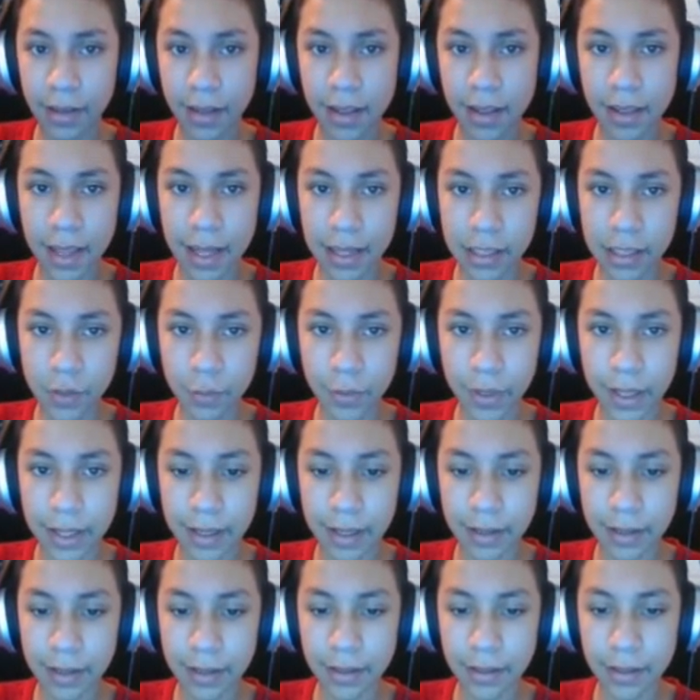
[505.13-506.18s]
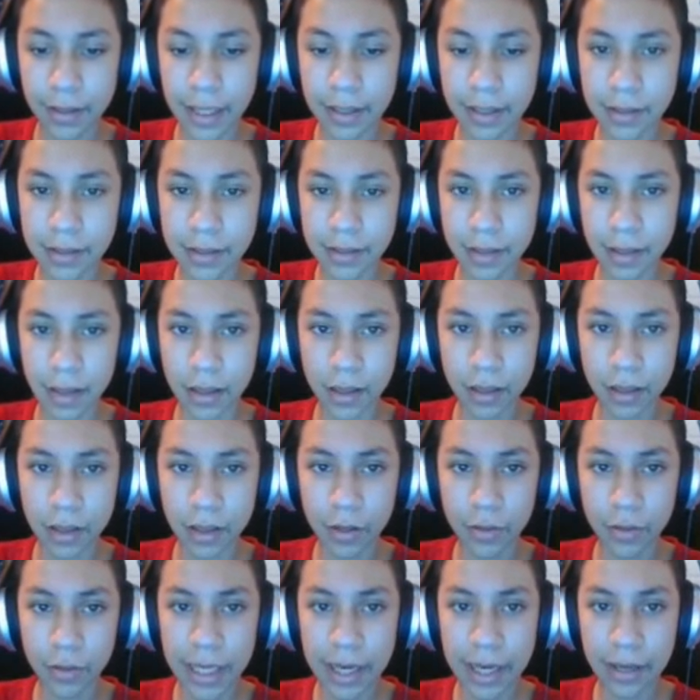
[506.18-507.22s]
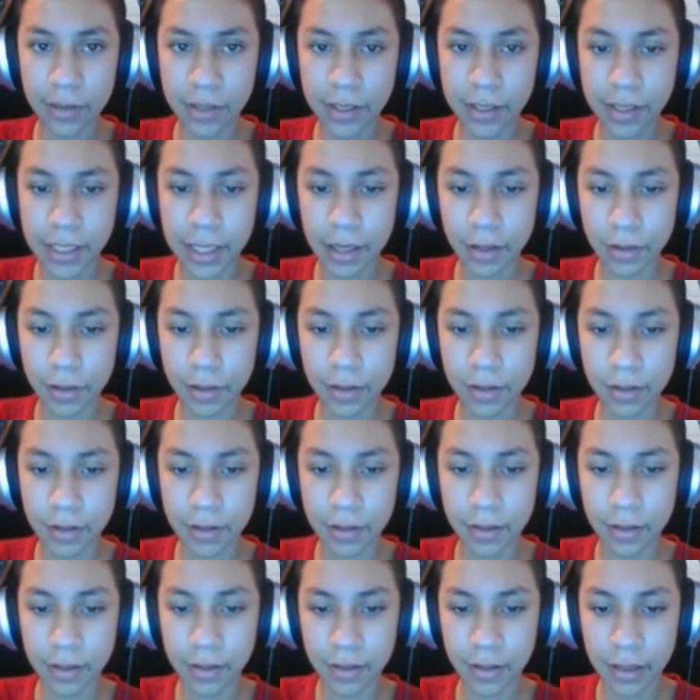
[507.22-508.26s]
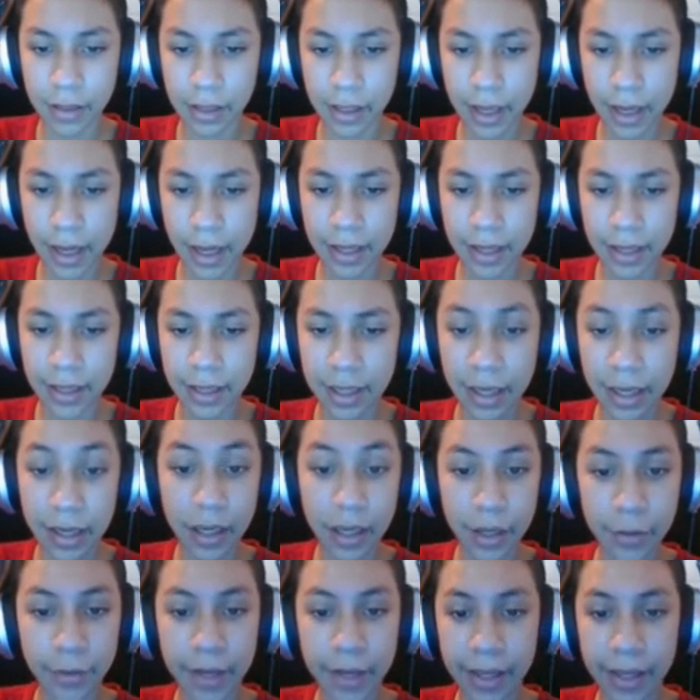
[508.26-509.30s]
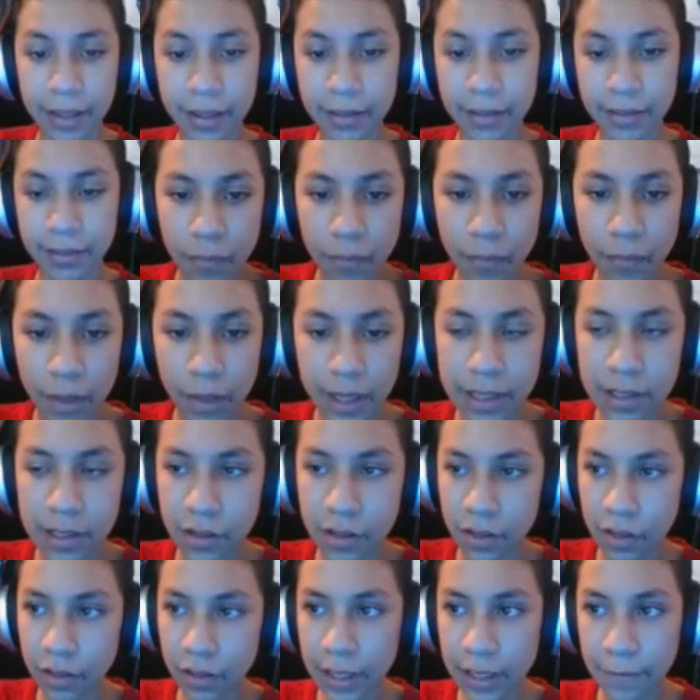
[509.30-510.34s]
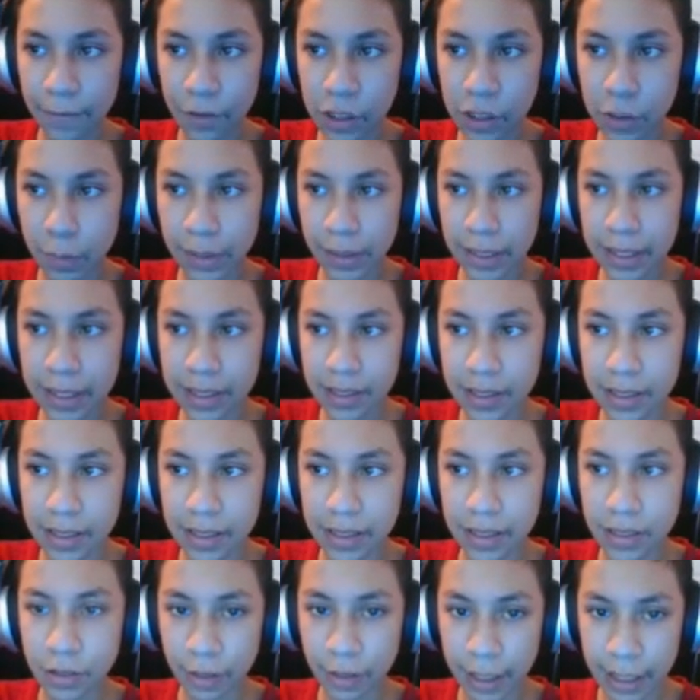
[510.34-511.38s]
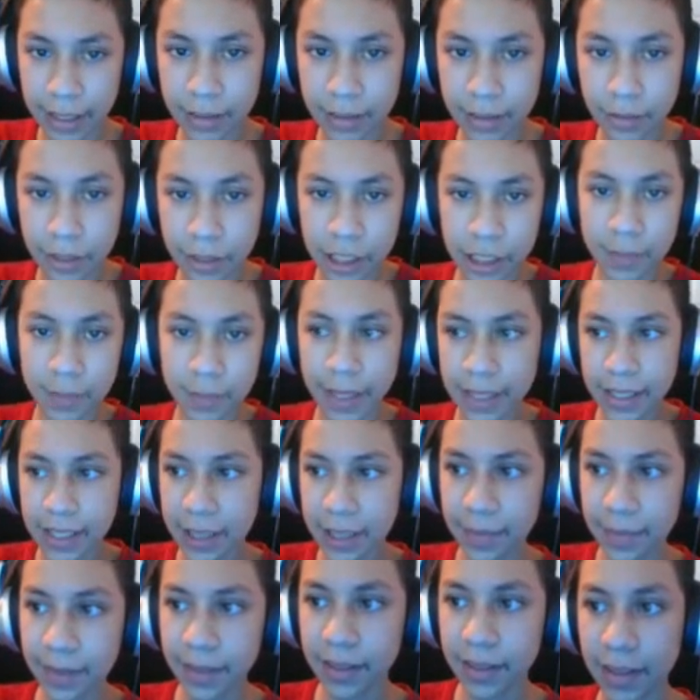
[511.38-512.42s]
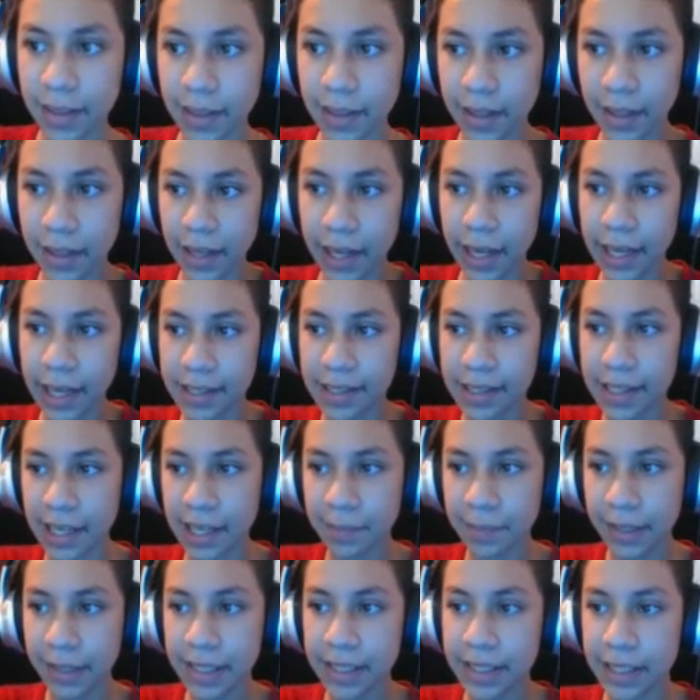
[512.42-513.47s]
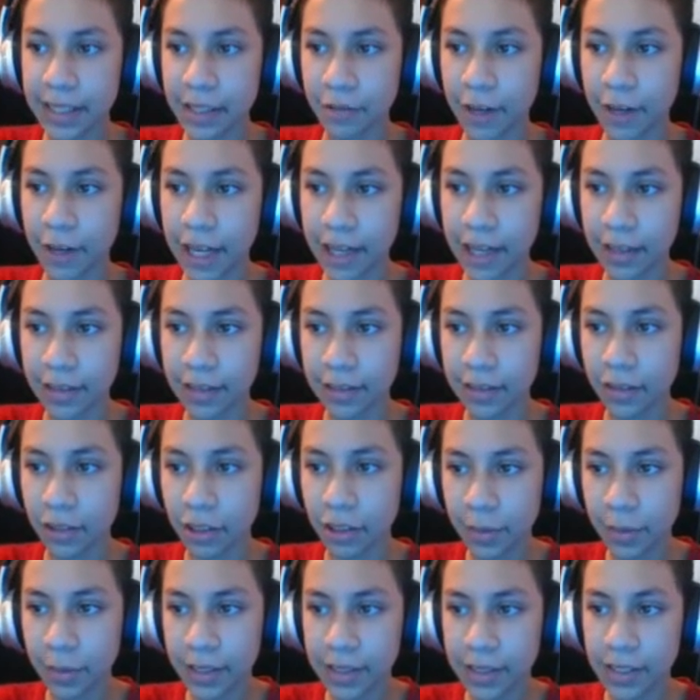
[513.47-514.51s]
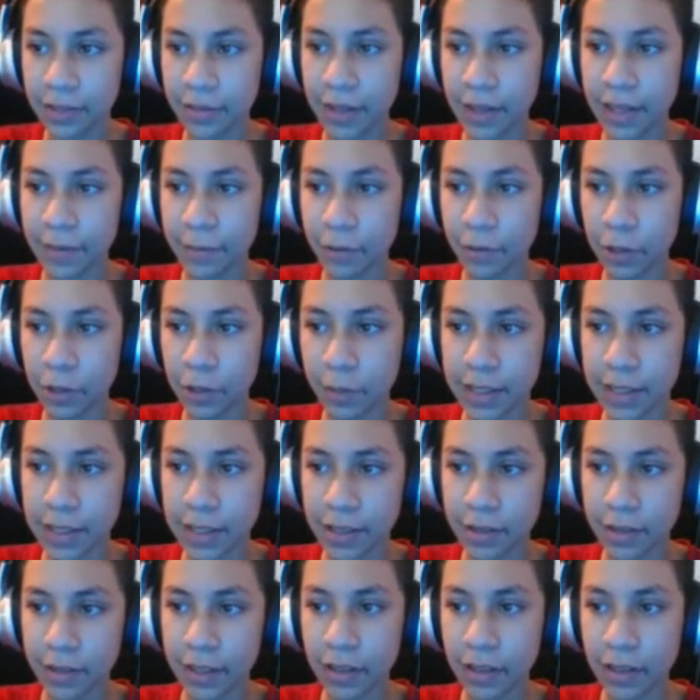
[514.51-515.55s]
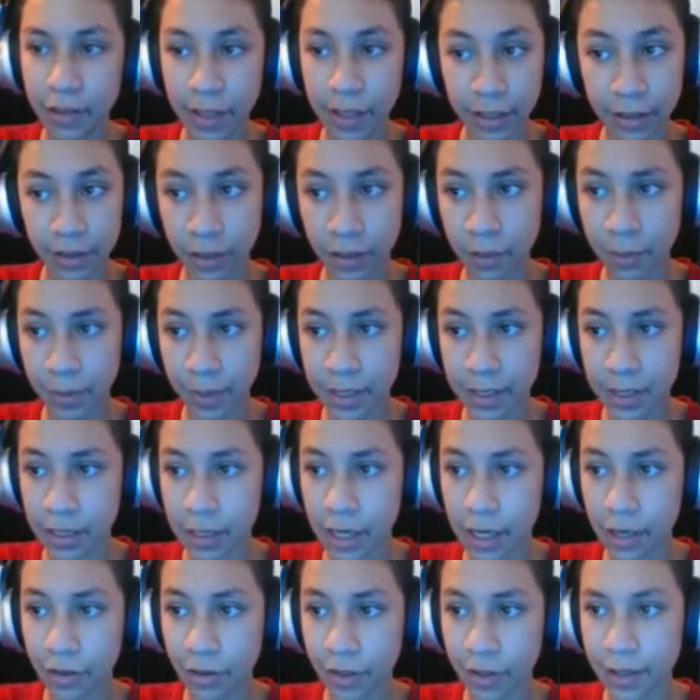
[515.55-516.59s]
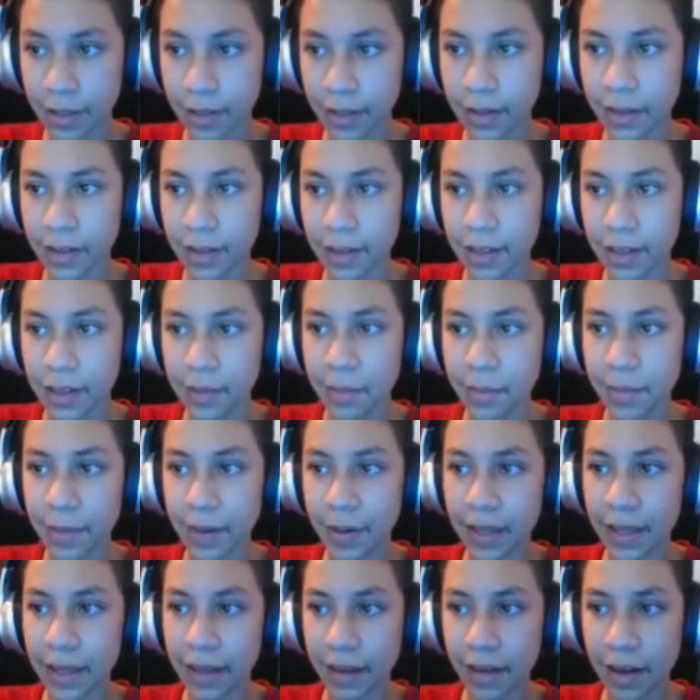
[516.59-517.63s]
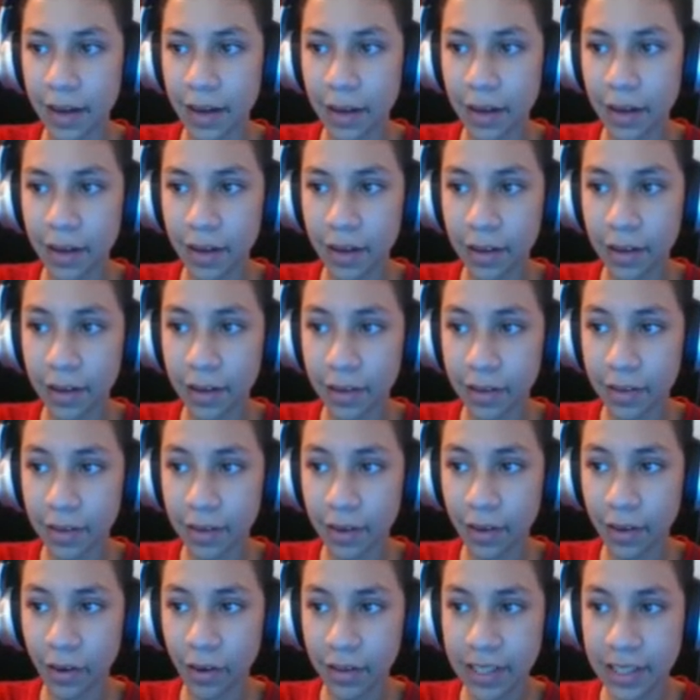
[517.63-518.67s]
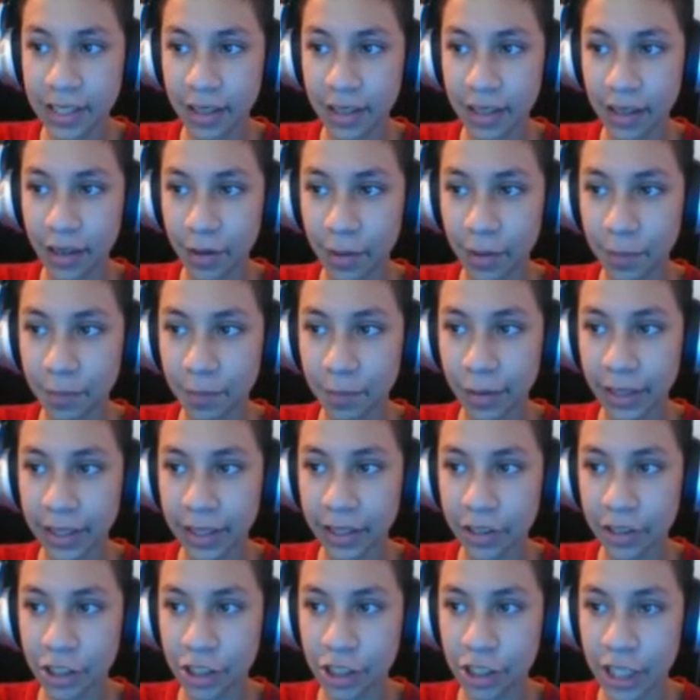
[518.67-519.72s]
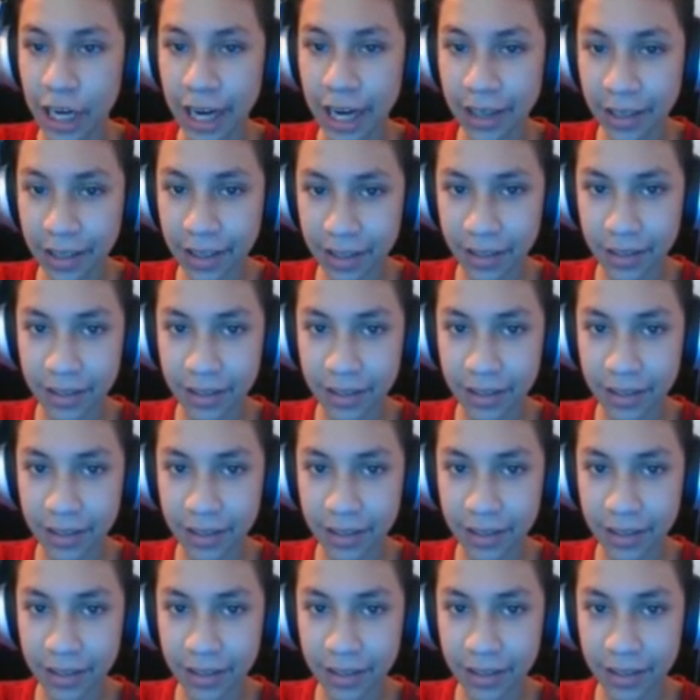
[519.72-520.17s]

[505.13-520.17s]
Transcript: that's when things uh, go down south and in a good way. Okay, so currently first place is green, which is my team. And second place is red, and third place is red, and fourth place is green. Okay, third place is now green. But our, our, our player Shek